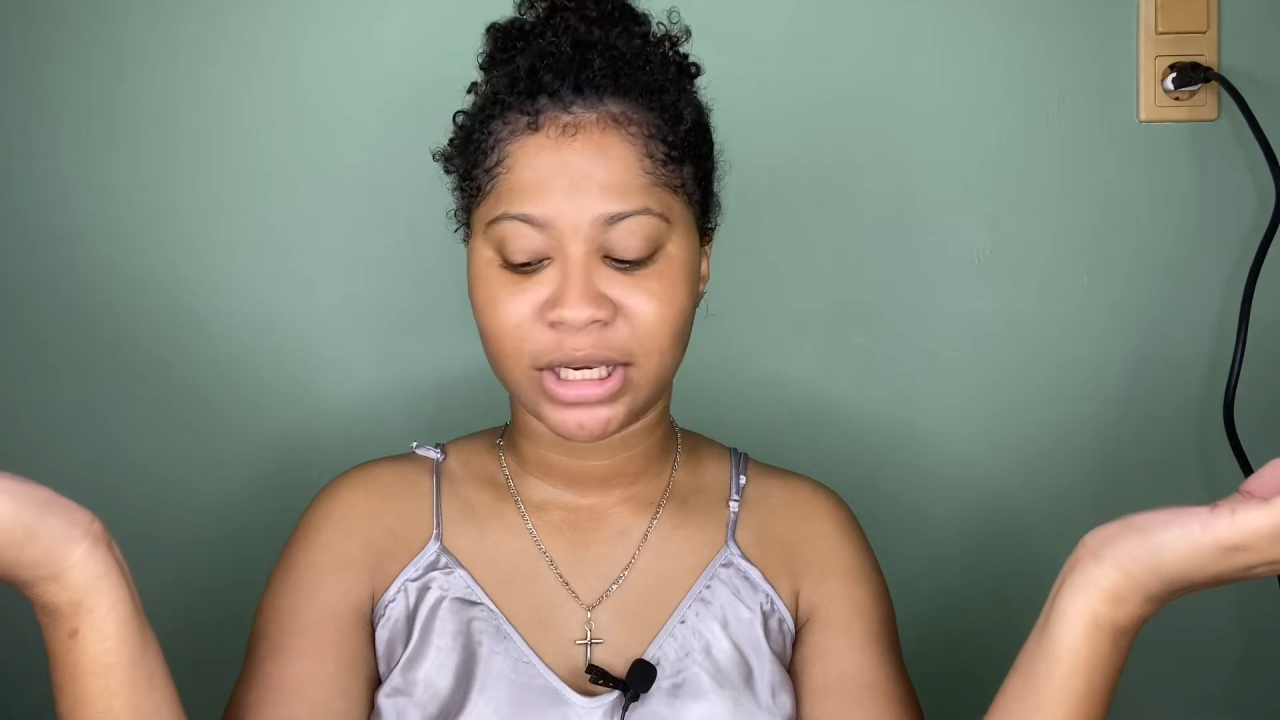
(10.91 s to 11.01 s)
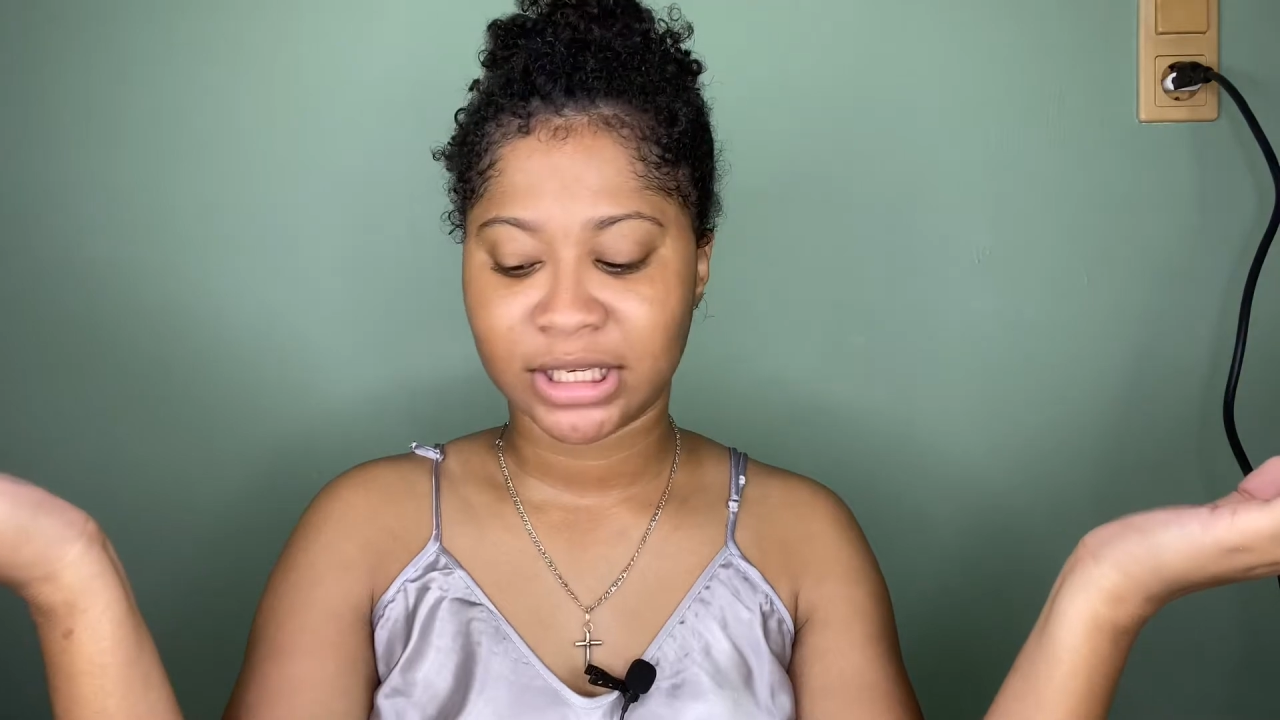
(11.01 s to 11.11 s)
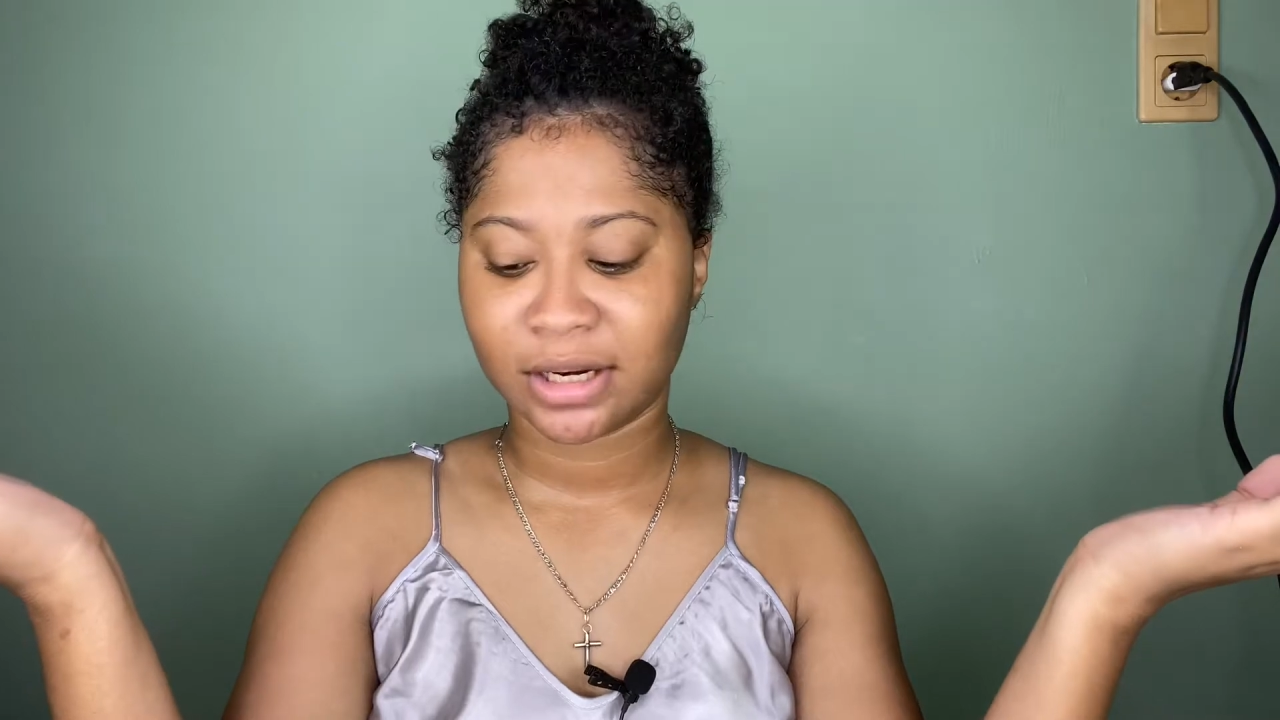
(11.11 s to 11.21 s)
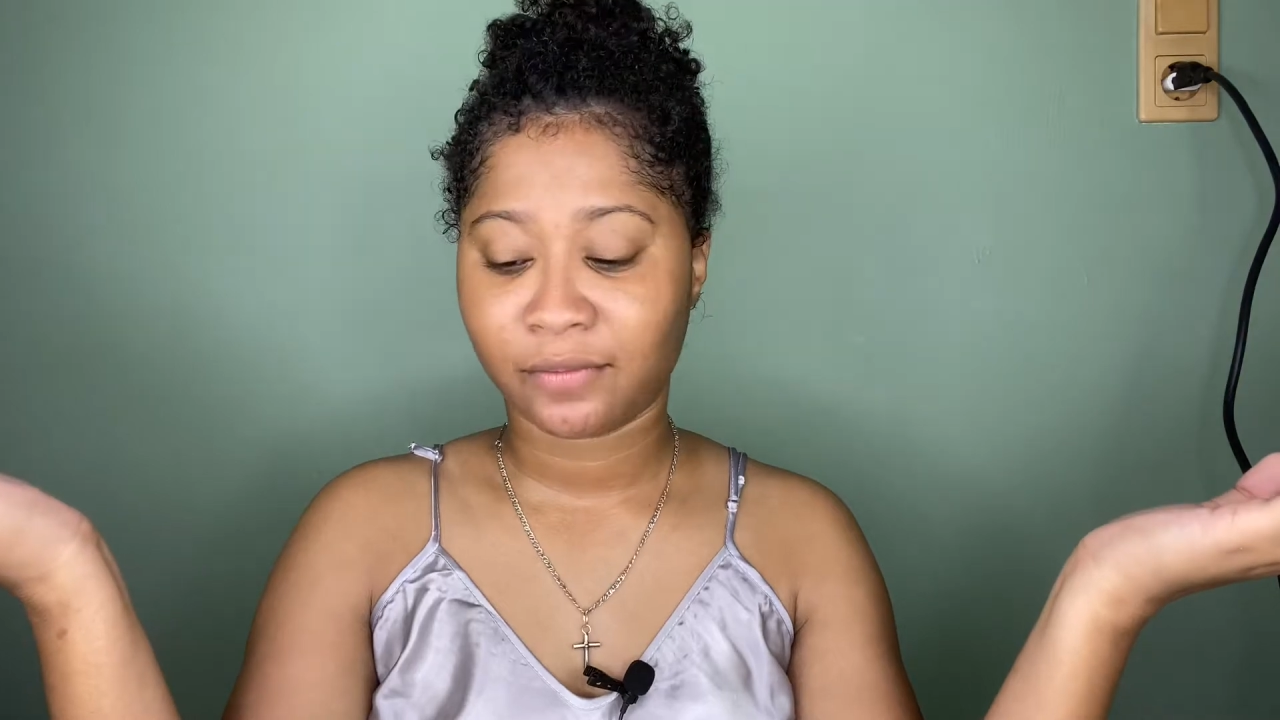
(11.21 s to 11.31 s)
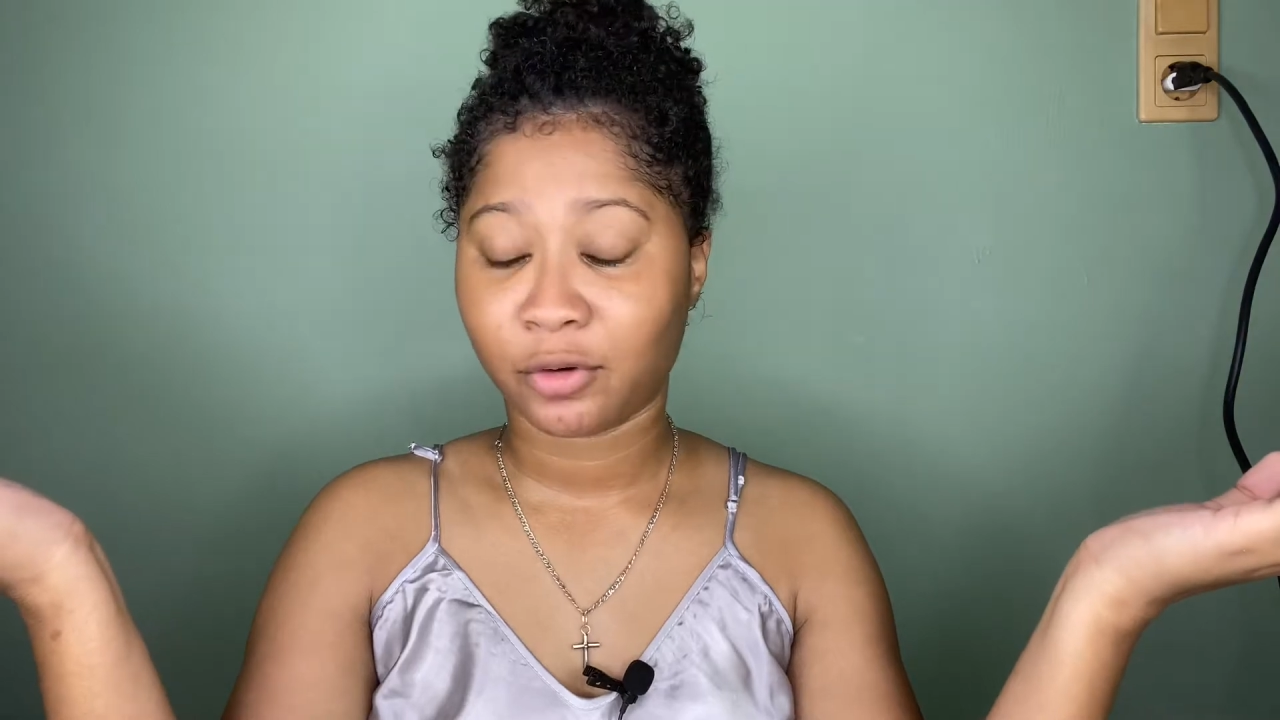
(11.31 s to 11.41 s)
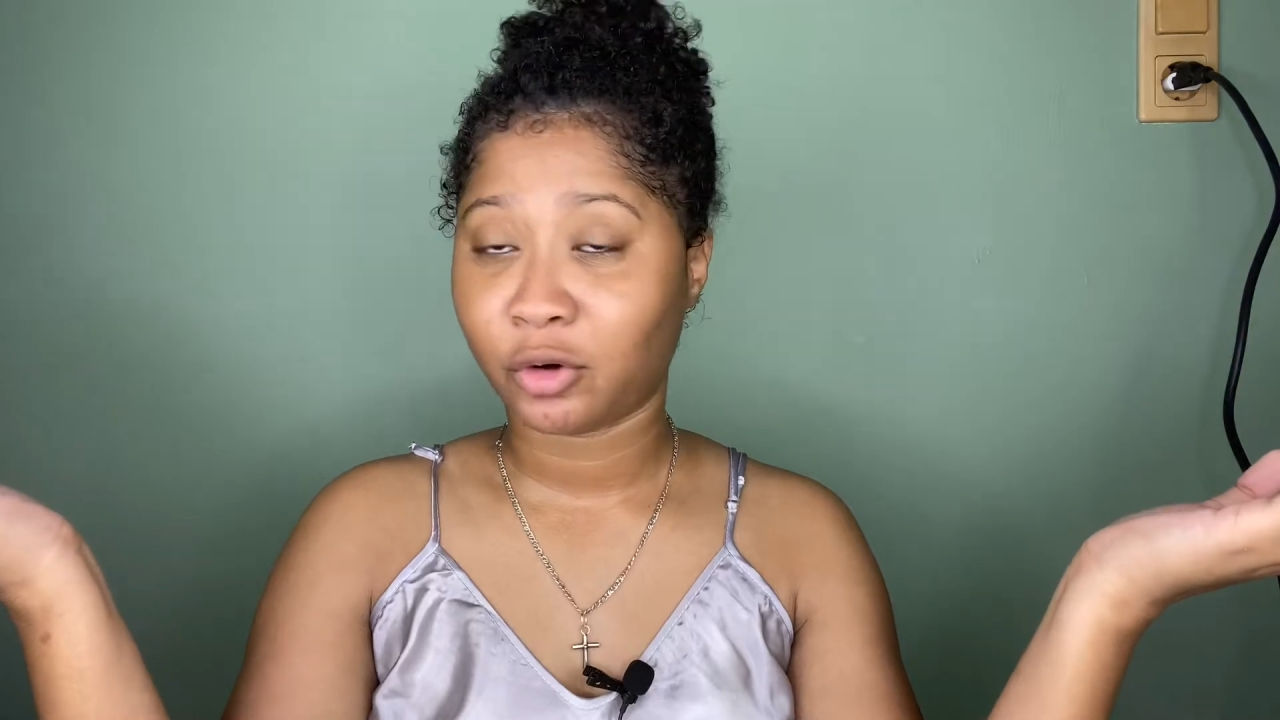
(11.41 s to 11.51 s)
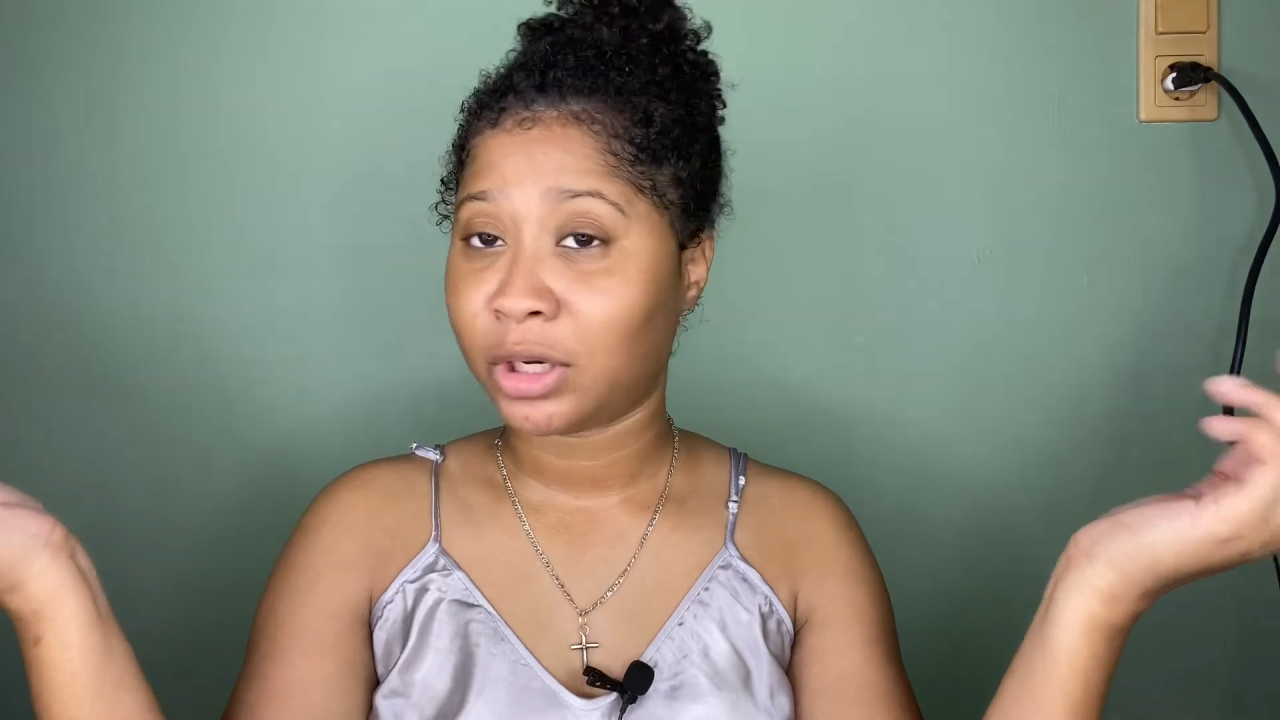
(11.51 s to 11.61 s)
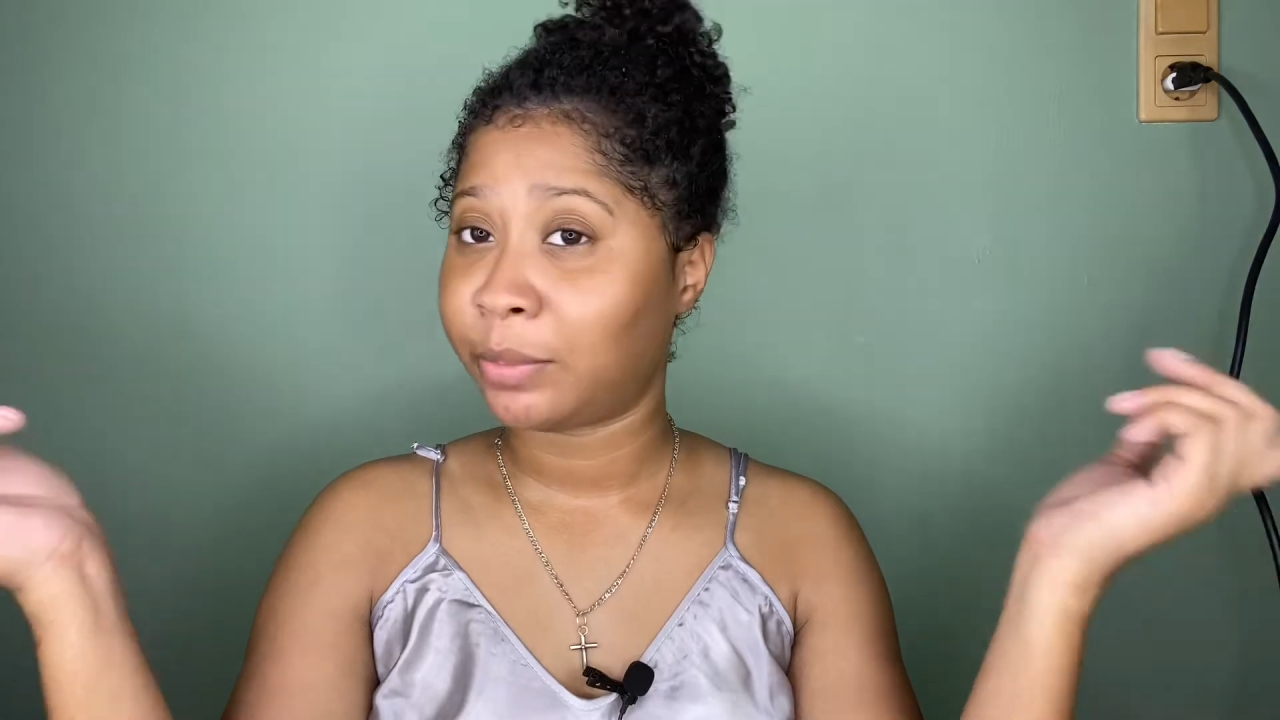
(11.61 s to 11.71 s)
and if you're new here,